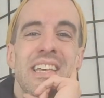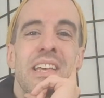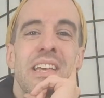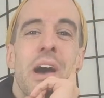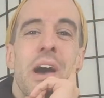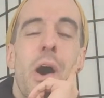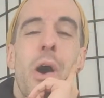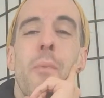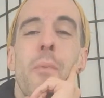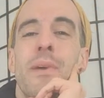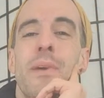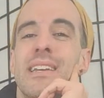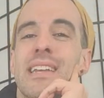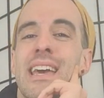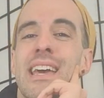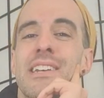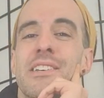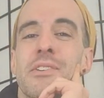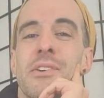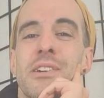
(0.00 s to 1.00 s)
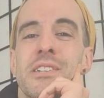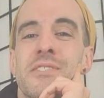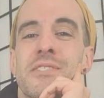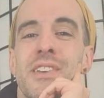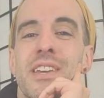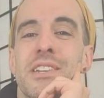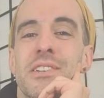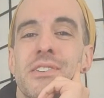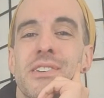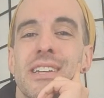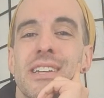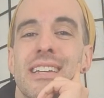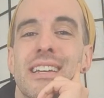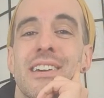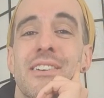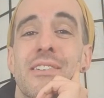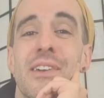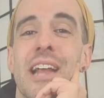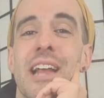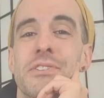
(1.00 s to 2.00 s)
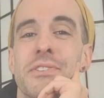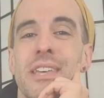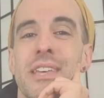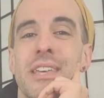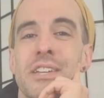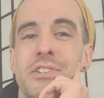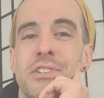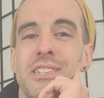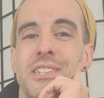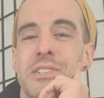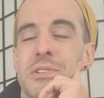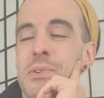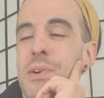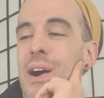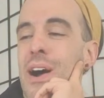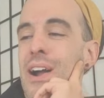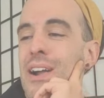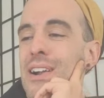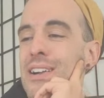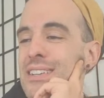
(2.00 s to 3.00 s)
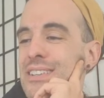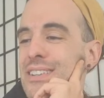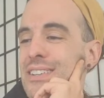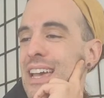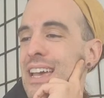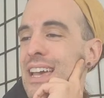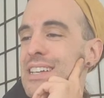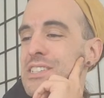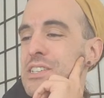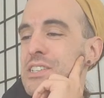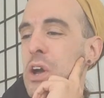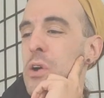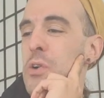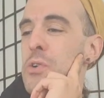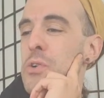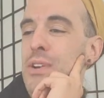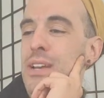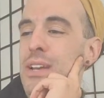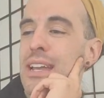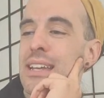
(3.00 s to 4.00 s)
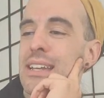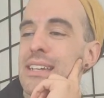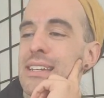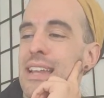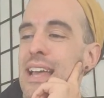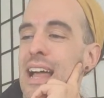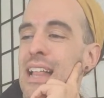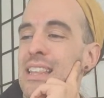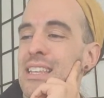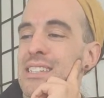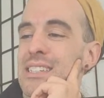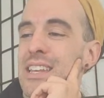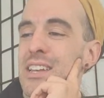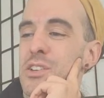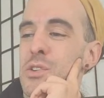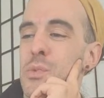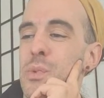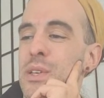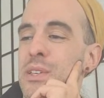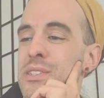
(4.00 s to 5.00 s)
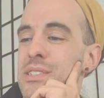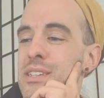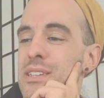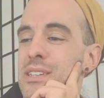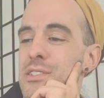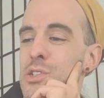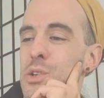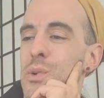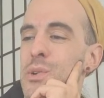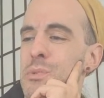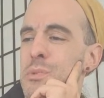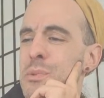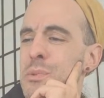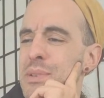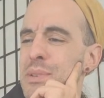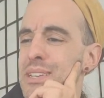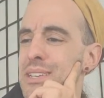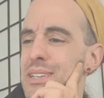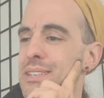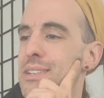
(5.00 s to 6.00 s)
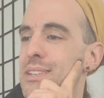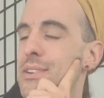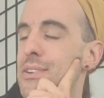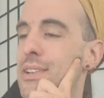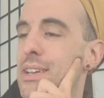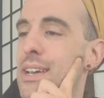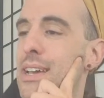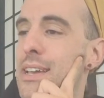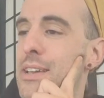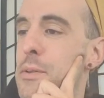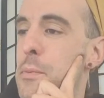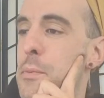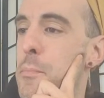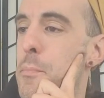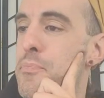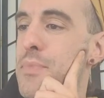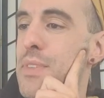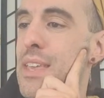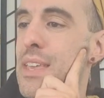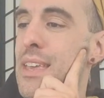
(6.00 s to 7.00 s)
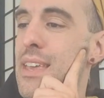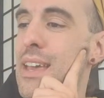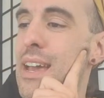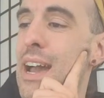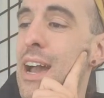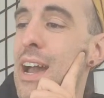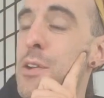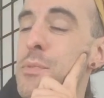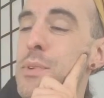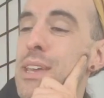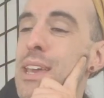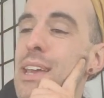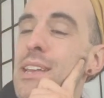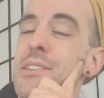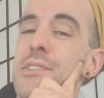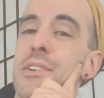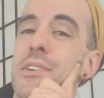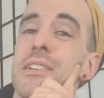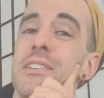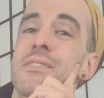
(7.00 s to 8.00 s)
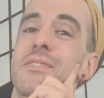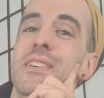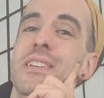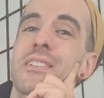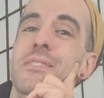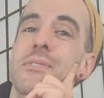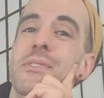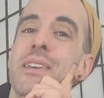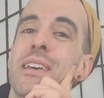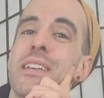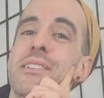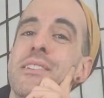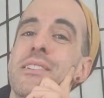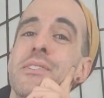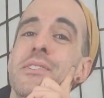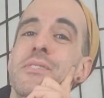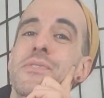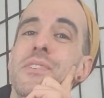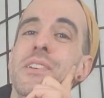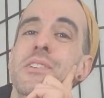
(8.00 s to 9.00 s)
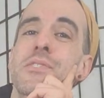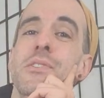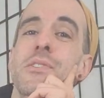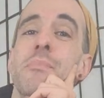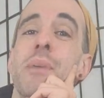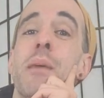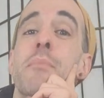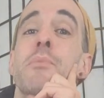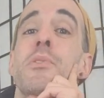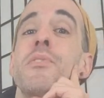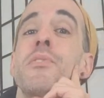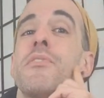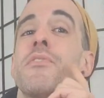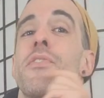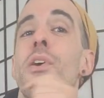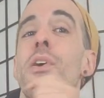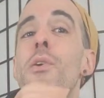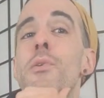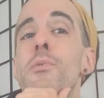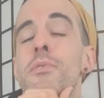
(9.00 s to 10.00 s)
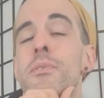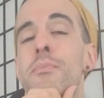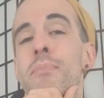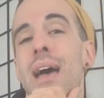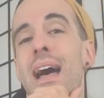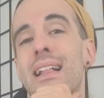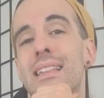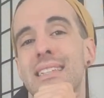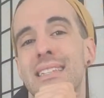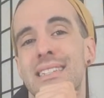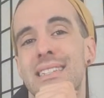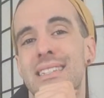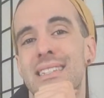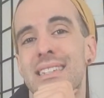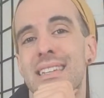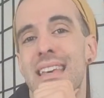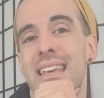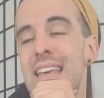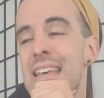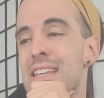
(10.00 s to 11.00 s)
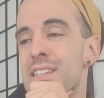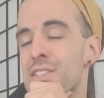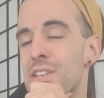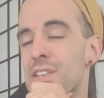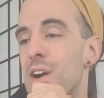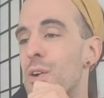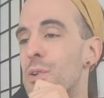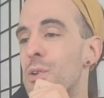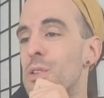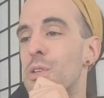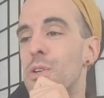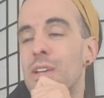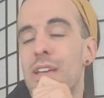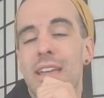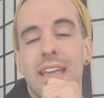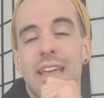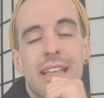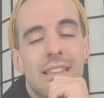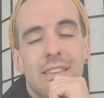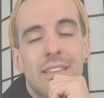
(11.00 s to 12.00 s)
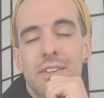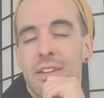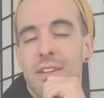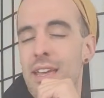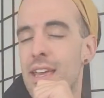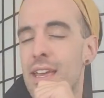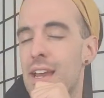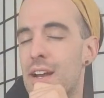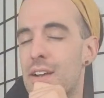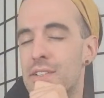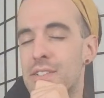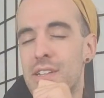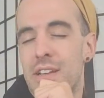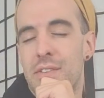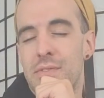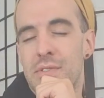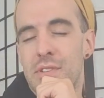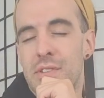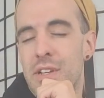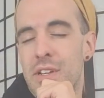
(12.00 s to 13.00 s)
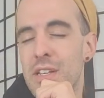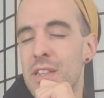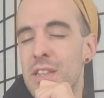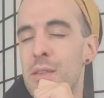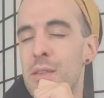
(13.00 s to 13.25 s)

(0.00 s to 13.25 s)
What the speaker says: Hoping to head towards victory. Congratulations, you are. Okay, it's co-created. Alexander wills it, so it would be. Okay. How do we head towards victory? We head towards victory by moving forward with balance. So looking at ourselves, looking in the